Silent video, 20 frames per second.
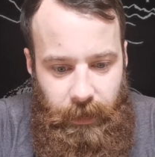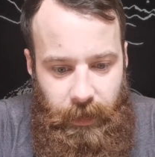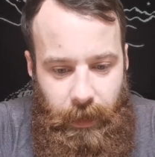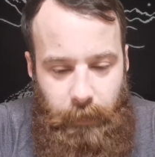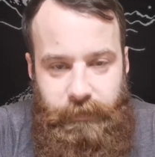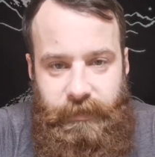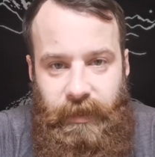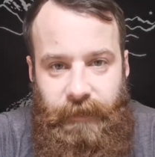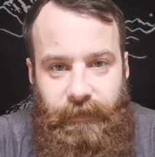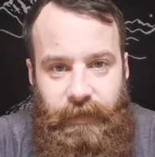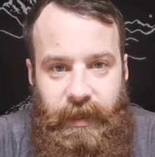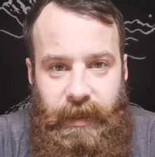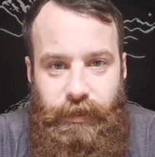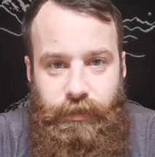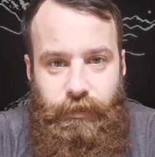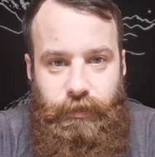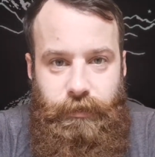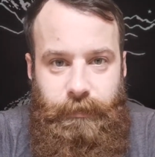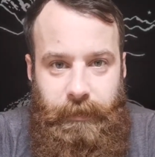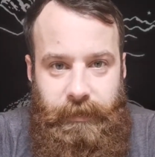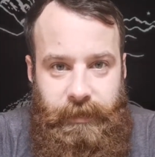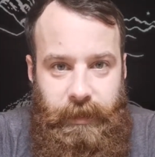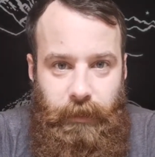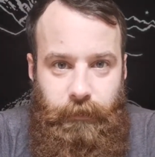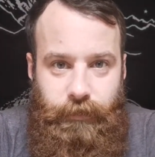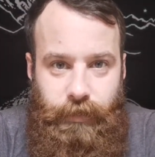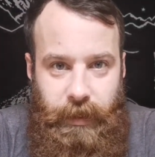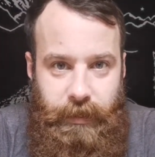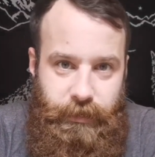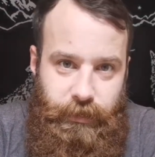I was having issues
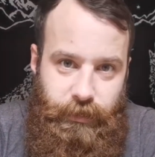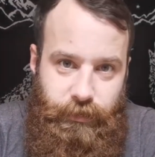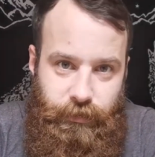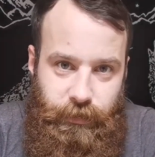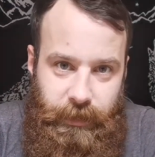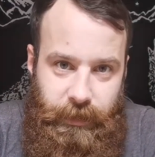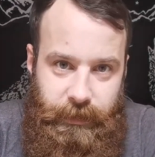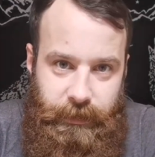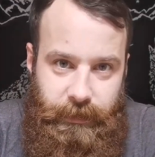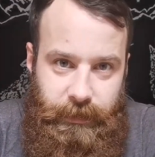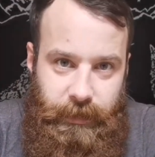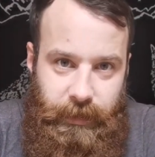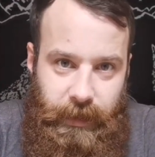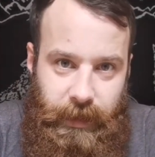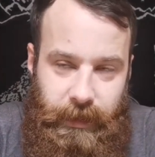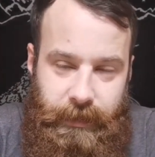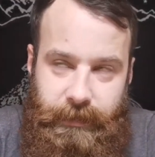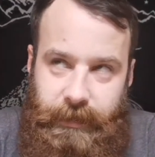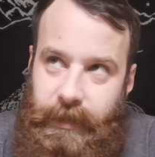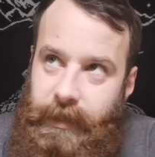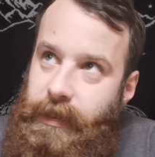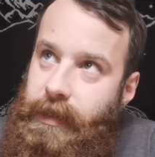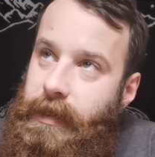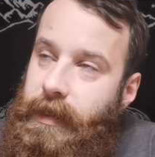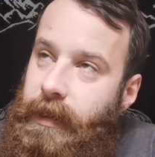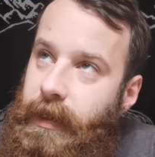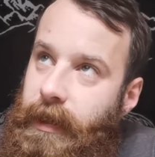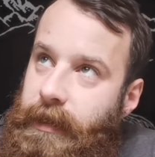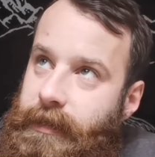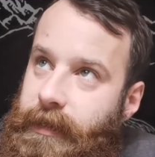myself changing strings, as
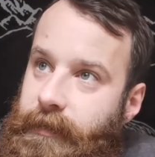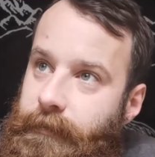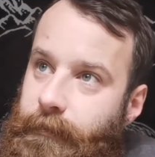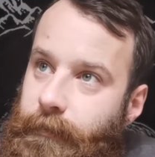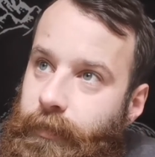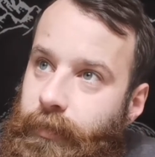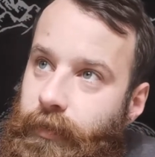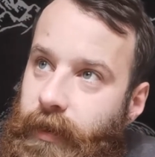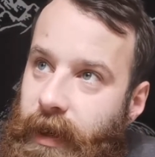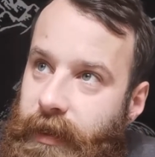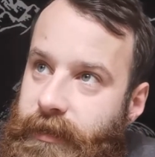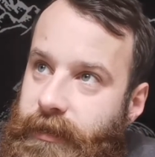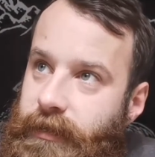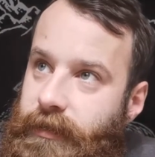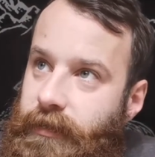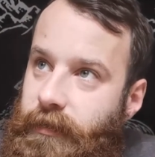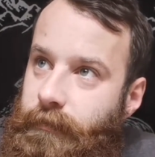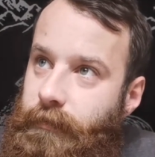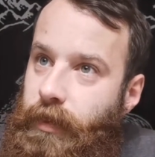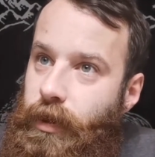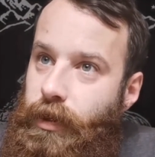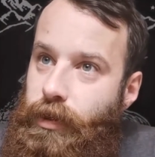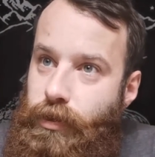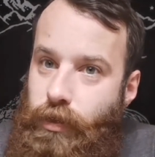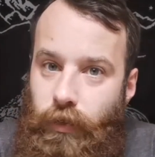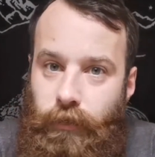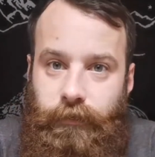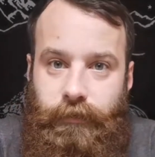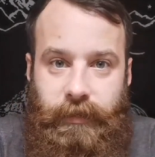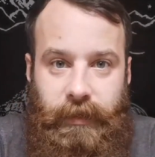in I didn't practice them
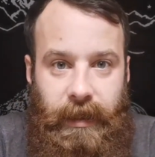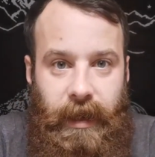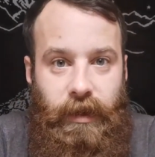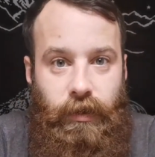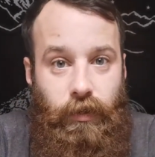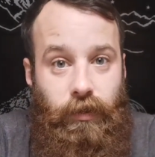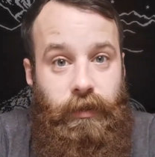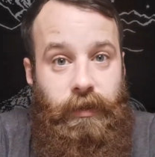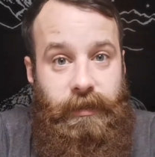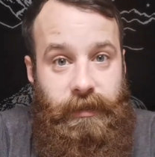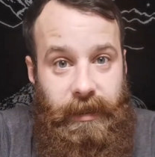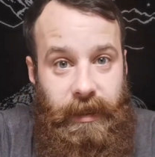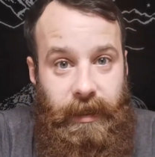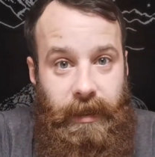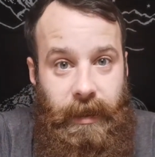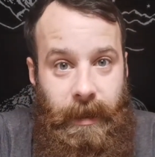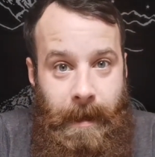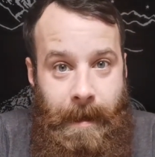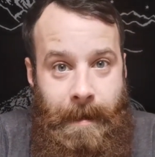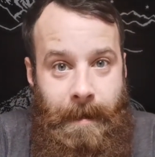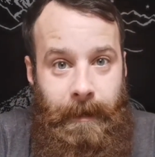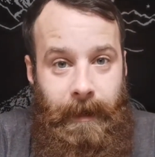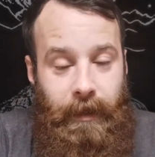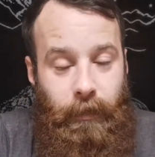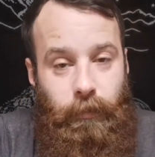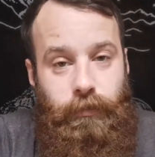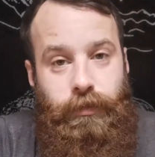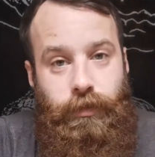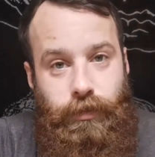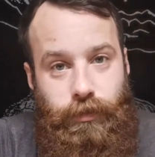enough to get good at it,
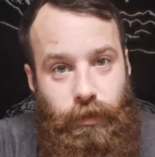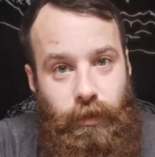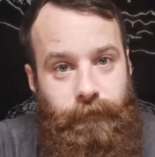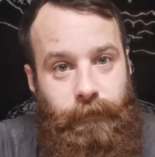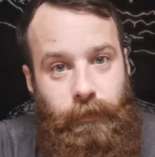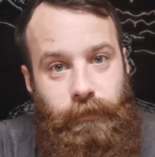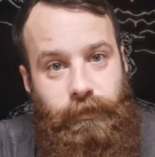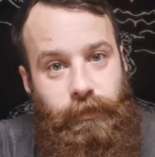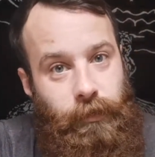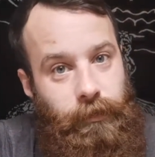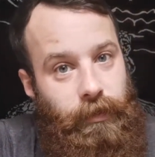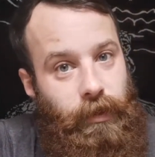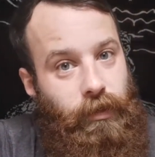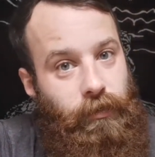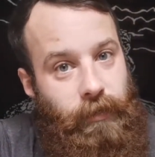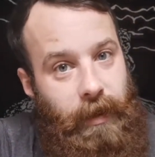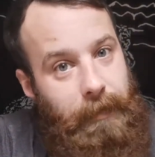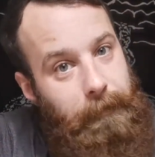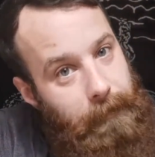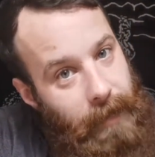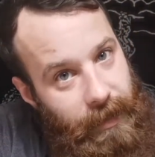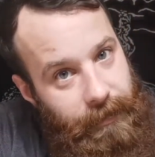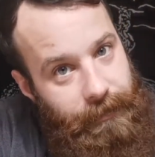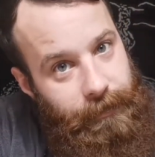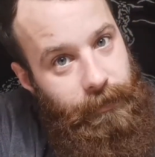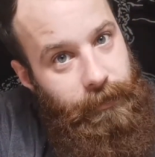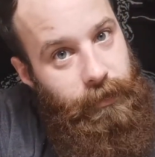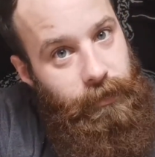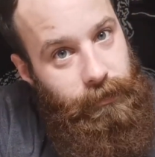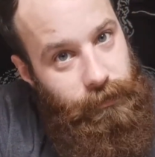and I wasn't sure if I was doing the correct
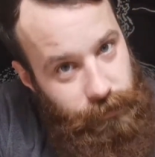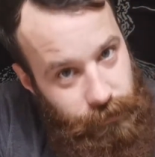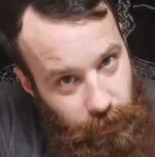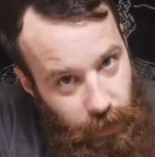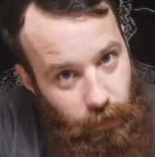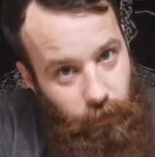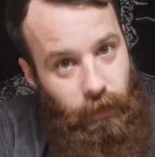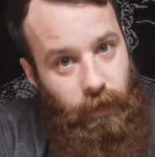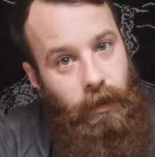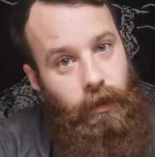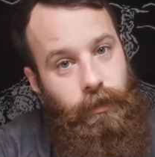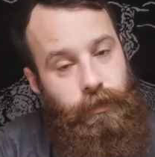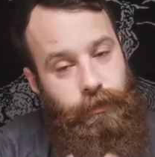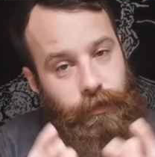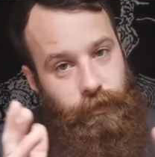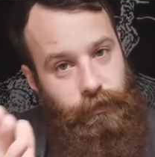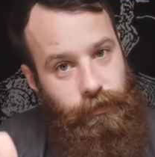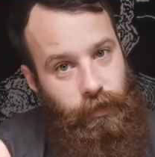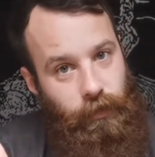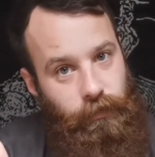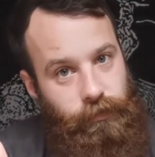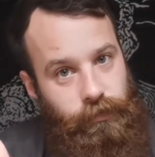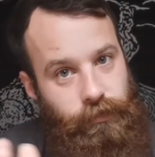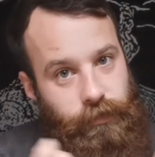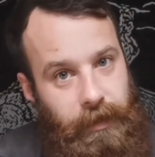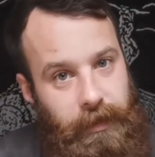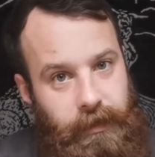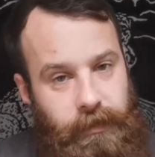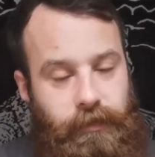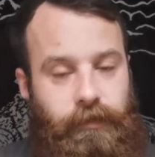method. So, New Tone
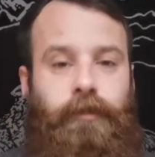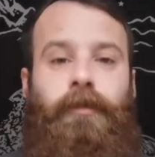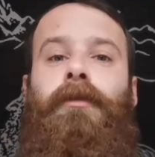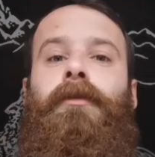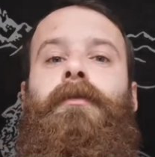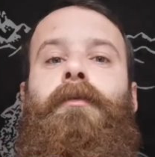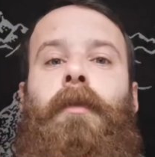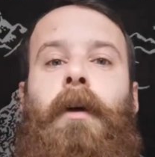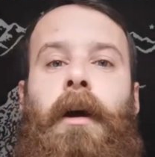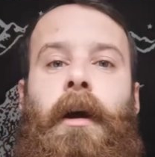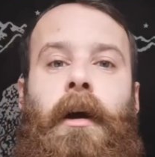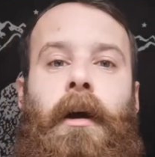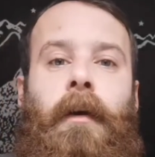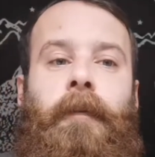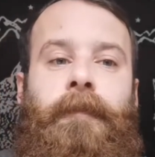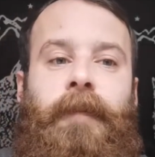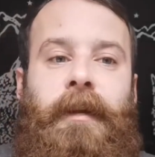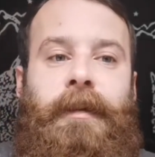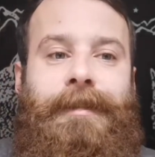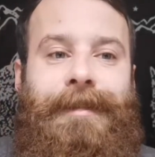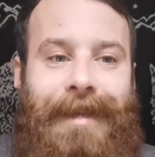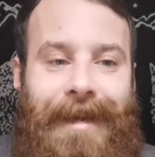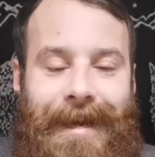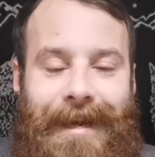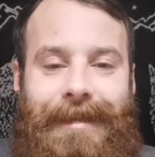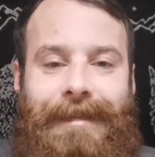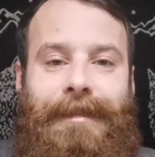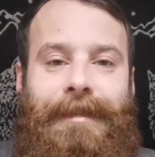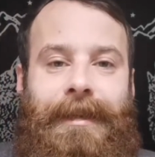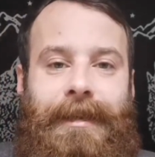Strings do a
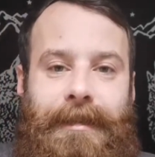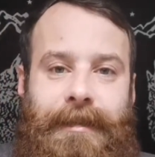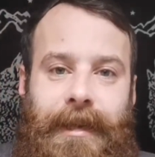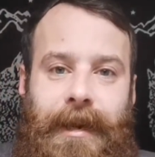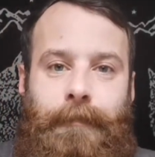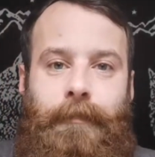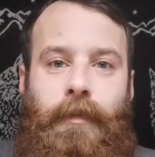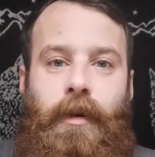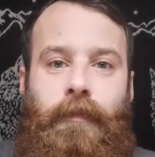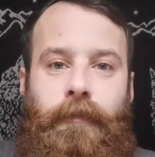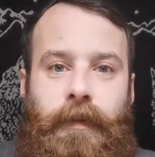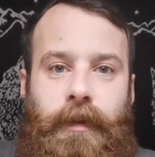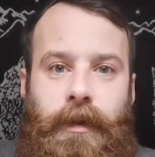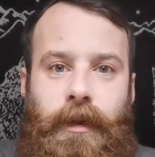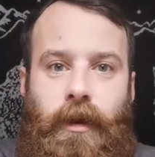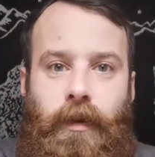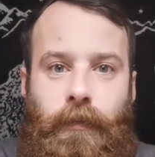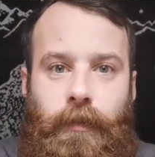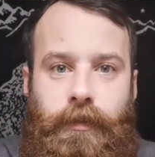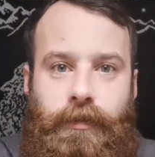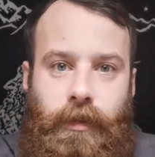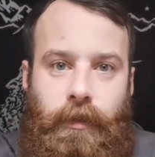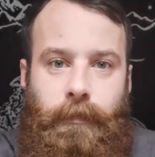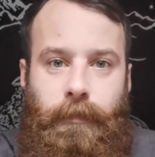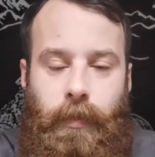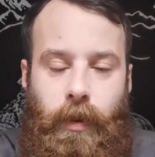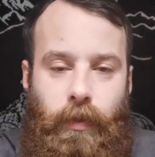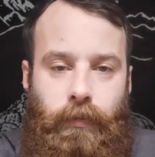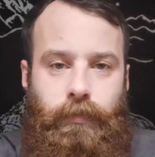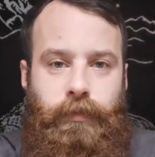fantastic demo video, which I'll
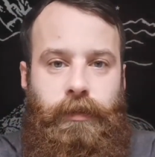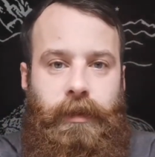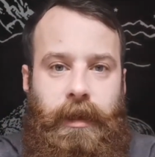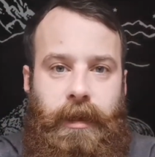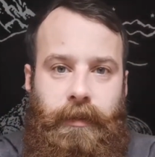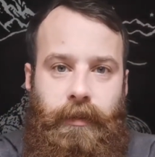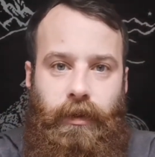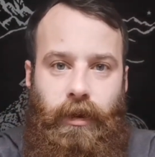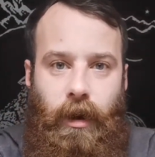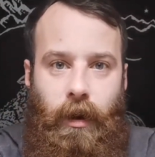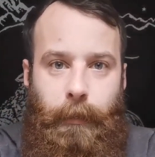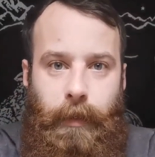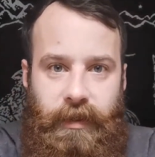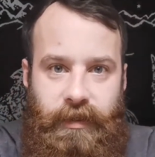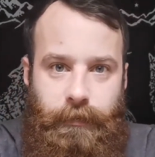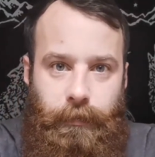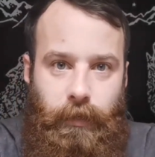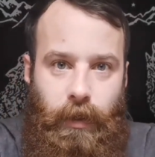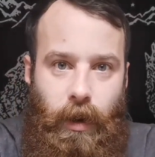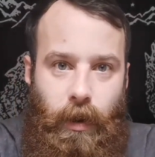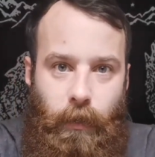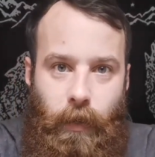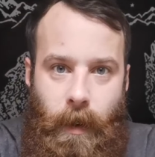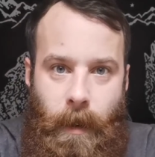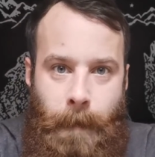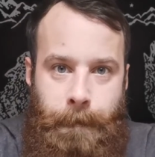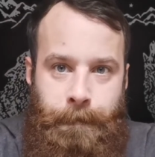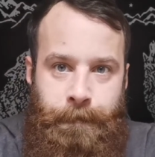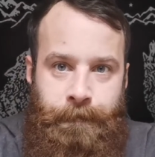post in the comments below,